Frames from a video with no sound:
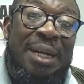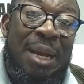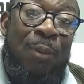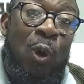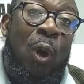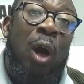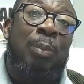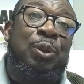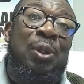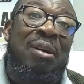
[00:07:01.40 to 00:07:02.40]
realm or
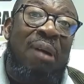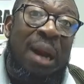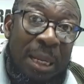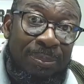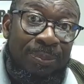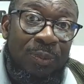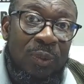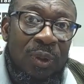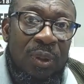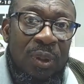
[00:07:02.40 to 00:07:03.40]
come to the realm
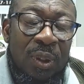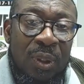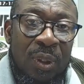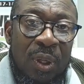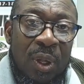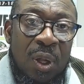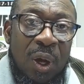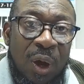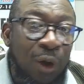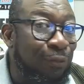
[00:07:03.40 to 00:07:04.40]

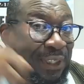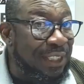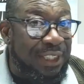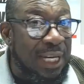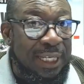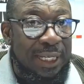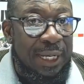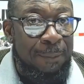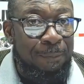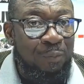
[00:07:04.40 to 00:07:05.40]
of
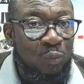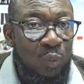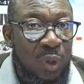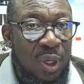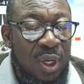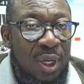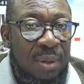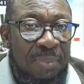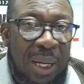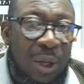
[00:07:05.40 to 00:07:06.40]
eternity.
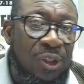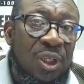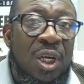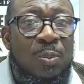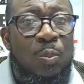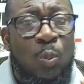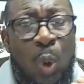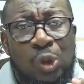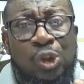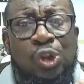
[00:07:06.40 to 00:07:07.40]
Because
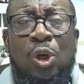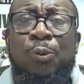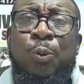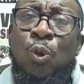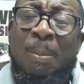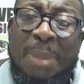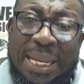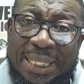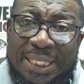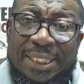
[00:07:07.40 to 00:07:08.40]
most of
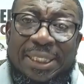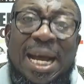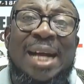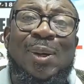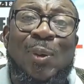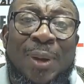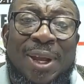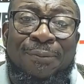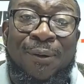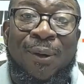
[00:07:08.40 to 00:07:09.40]
humanities are
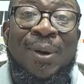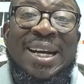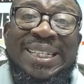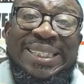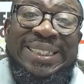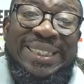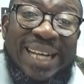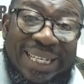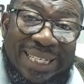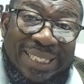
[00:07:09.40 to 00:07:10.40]
looking for
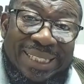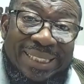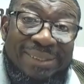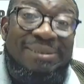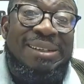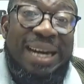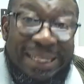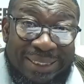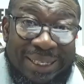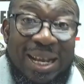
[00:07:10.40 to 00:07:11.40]
eternity
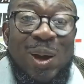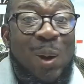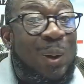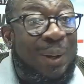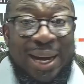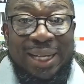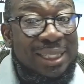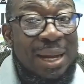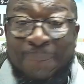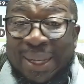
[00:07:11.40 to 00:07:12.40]
rest on
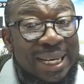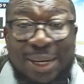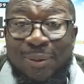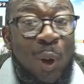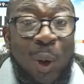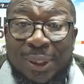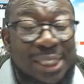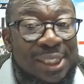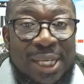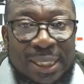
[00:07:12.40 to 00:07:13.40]
heart, but they don't
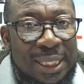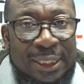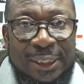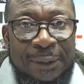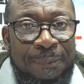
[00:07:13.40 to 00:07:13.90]
understand it.